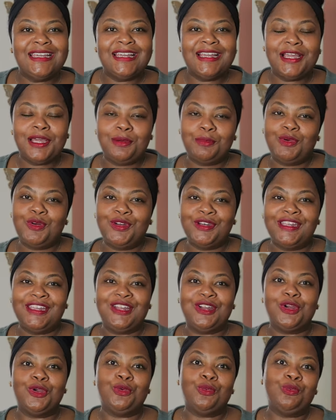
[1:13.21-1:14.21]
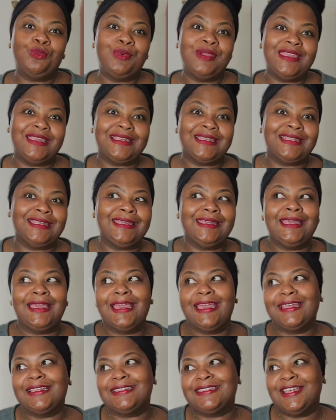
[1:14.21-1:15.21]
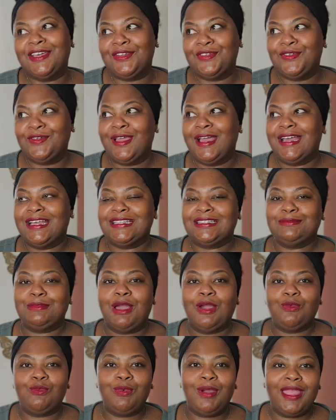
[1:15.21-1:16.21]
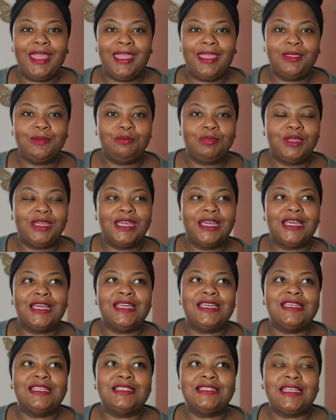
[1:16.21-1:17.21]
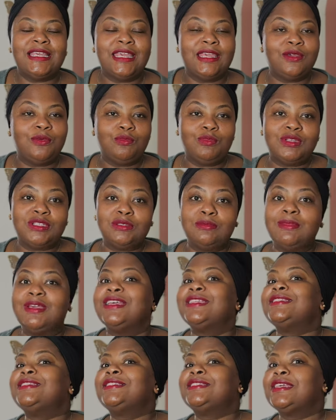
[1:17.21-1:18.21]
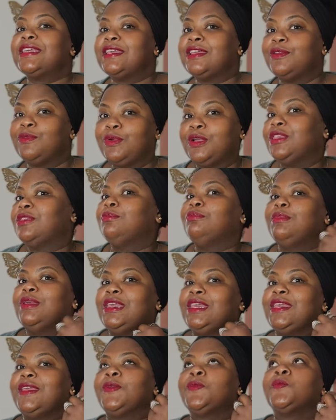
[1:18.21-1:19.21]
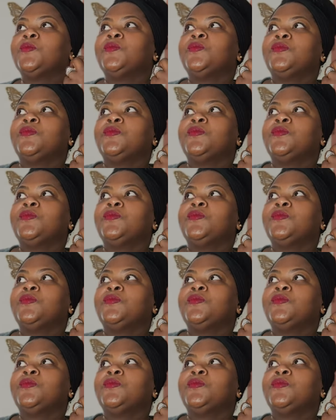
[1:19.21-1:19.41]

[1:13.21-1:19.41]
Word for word: come on here weekly and tell you guys my weight because it was messing with me